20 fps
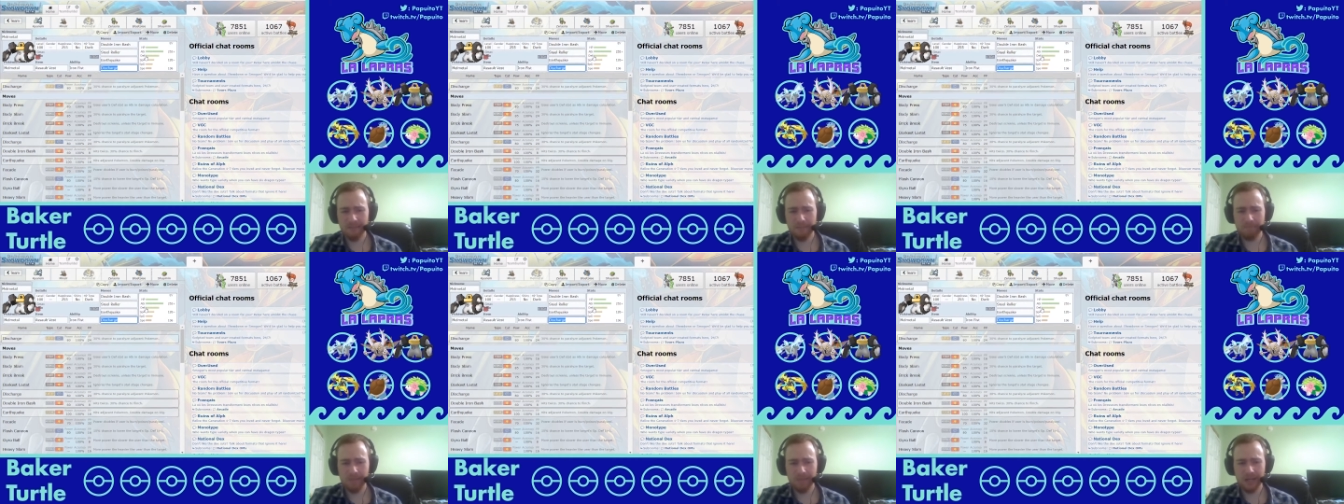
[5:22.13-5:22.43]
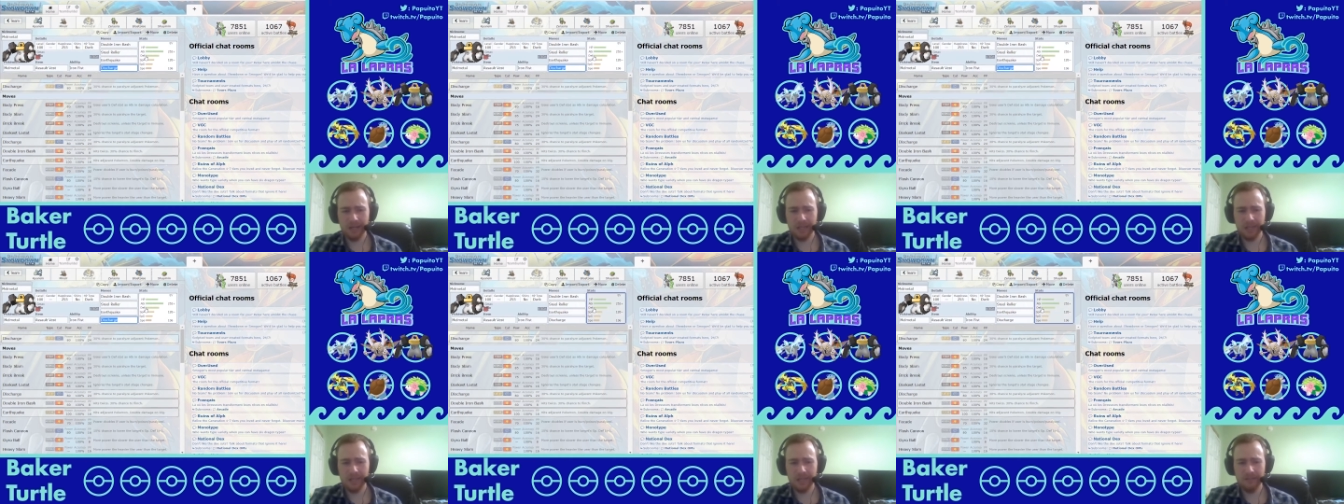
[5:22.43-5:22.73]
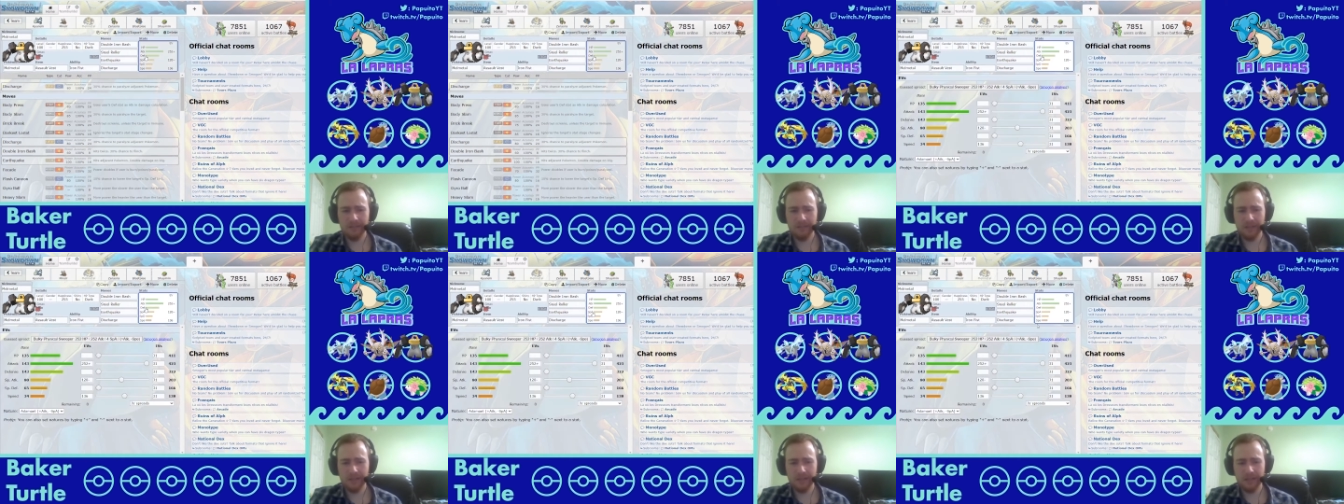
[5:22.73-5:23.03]
but I
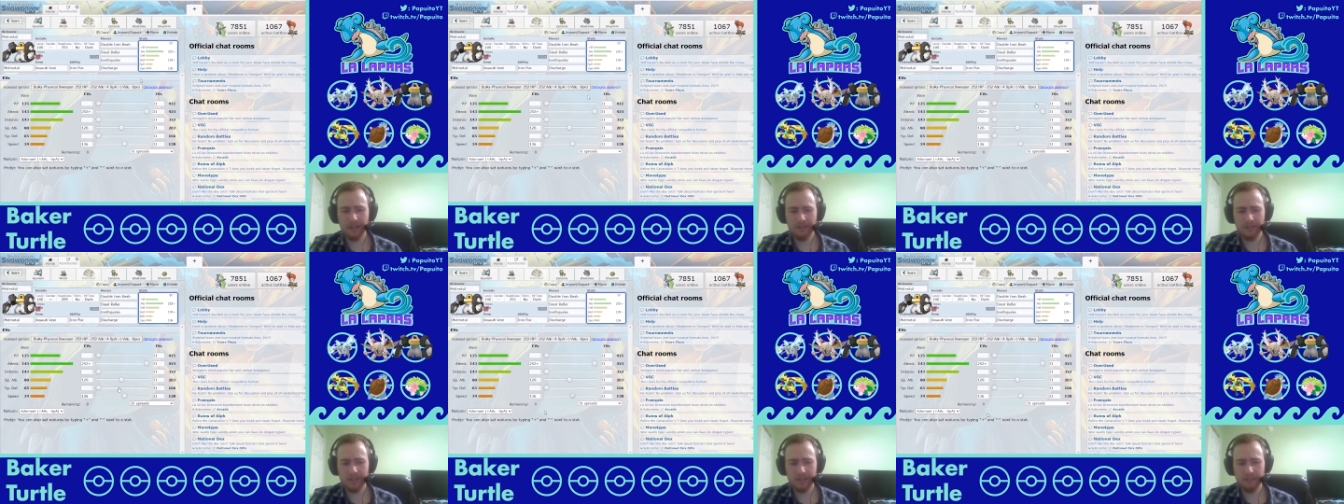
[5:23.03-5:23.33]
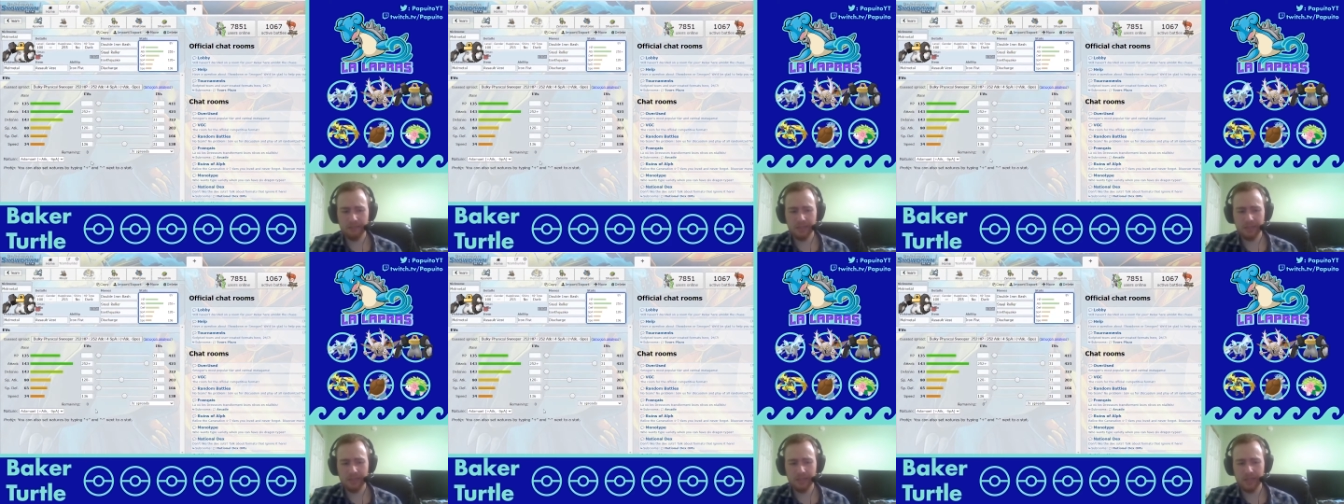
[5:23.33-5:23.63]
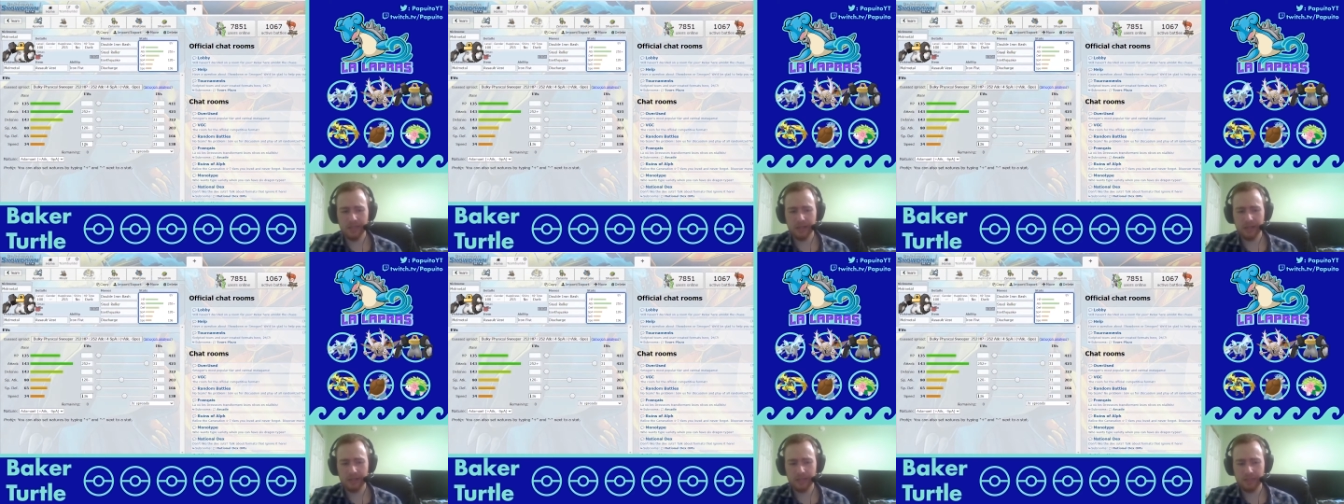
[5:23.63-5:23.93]
gave it enough speed to
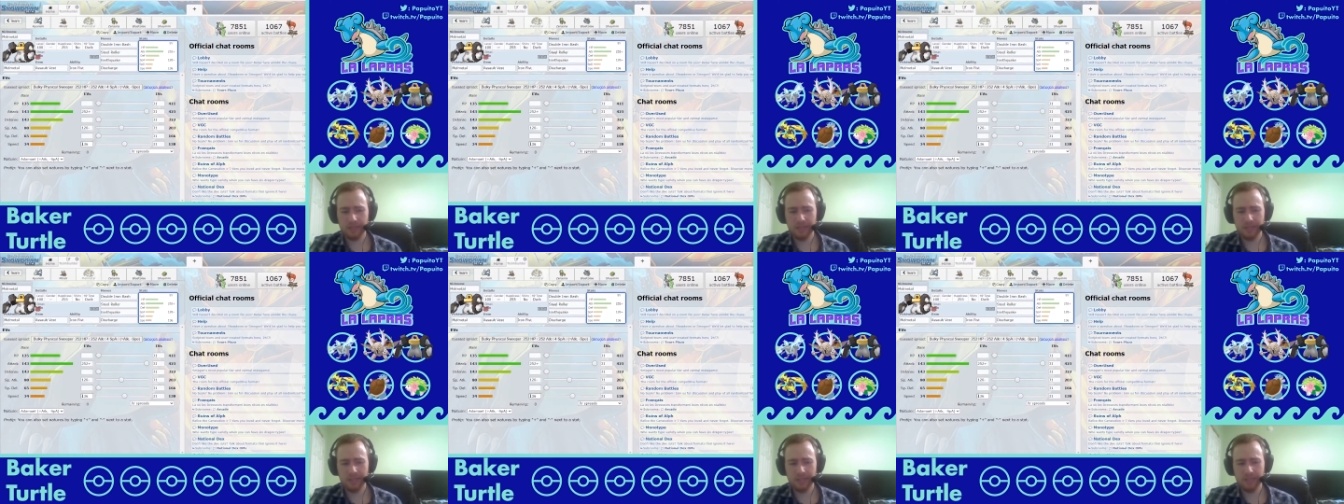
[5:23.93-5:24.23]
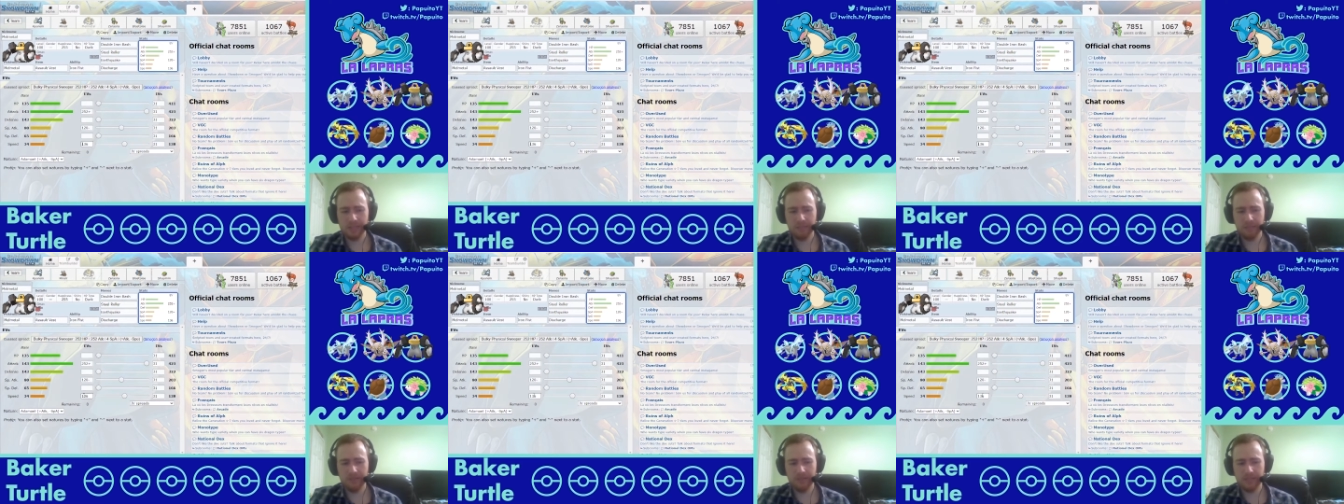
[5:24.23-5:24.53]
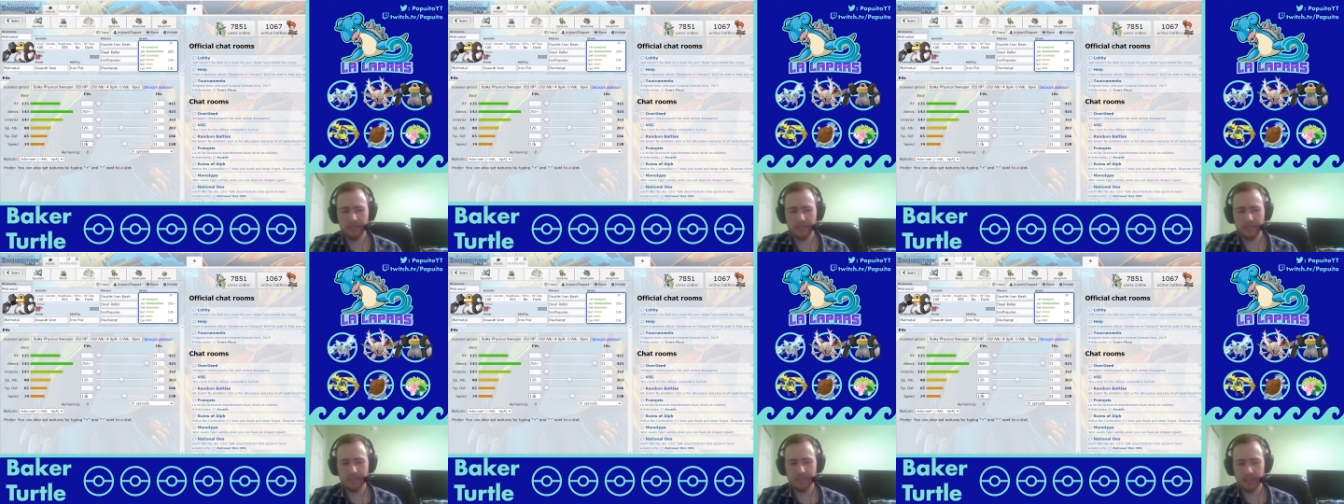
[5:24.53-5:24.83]
outspeed some of
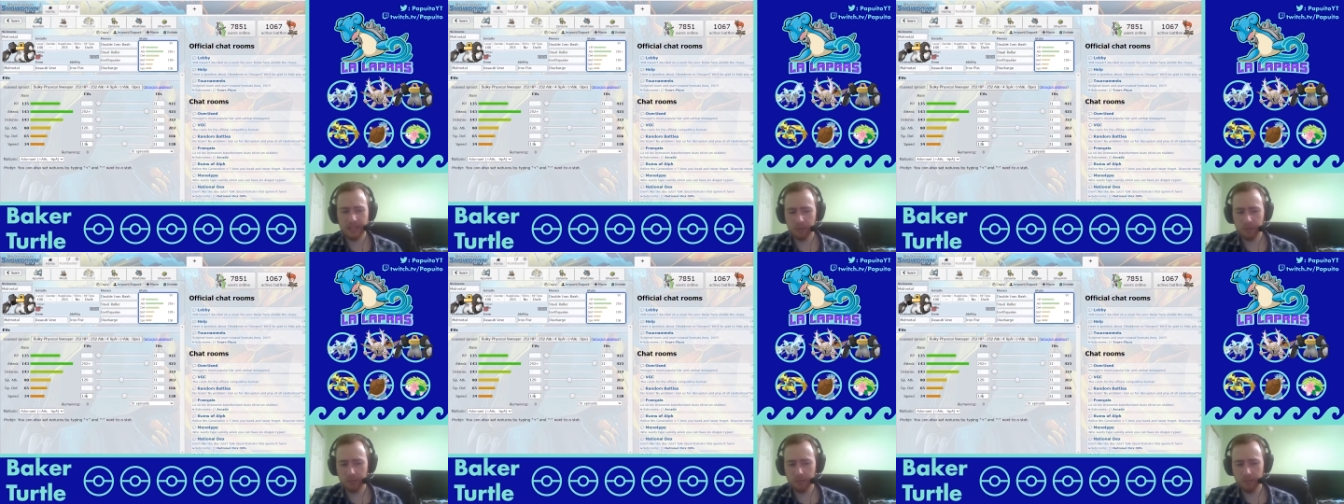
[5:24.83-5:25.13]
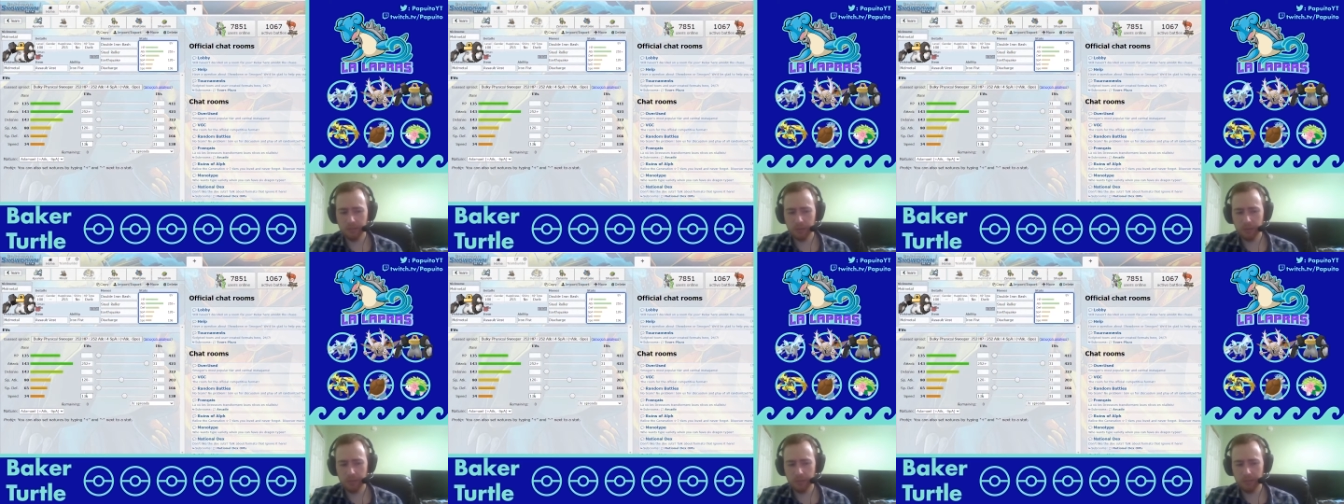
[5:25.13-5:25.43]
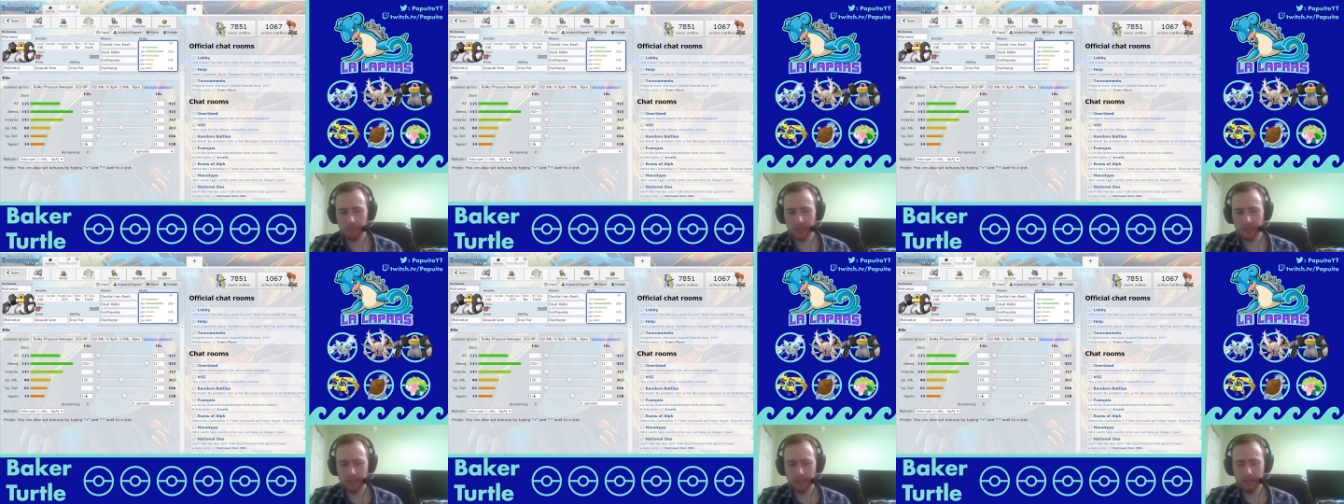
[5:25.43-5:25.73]
his slower
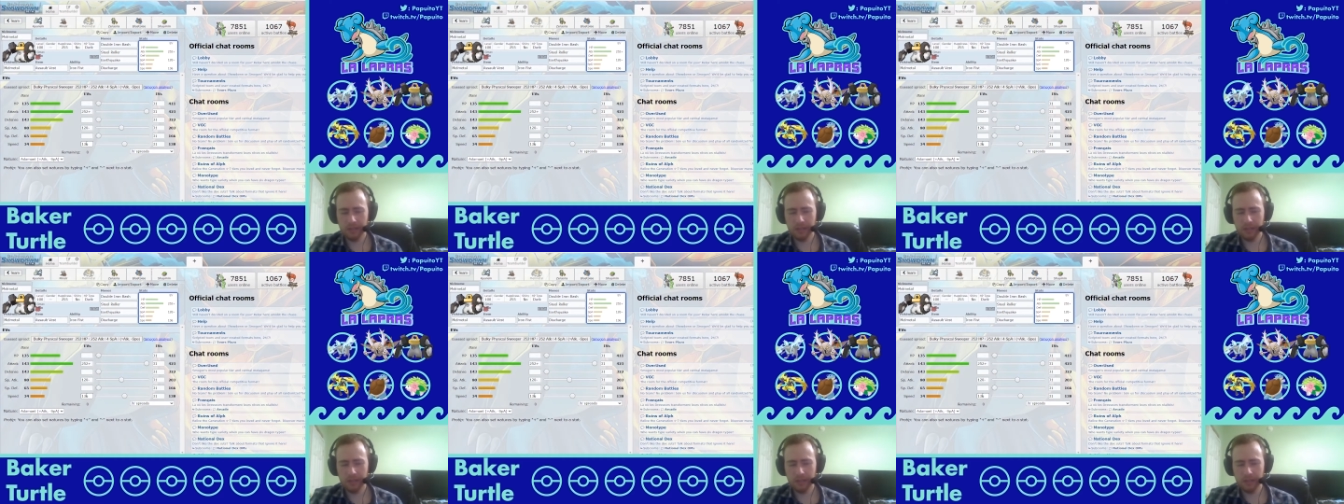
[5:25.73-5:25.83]
Pokemon.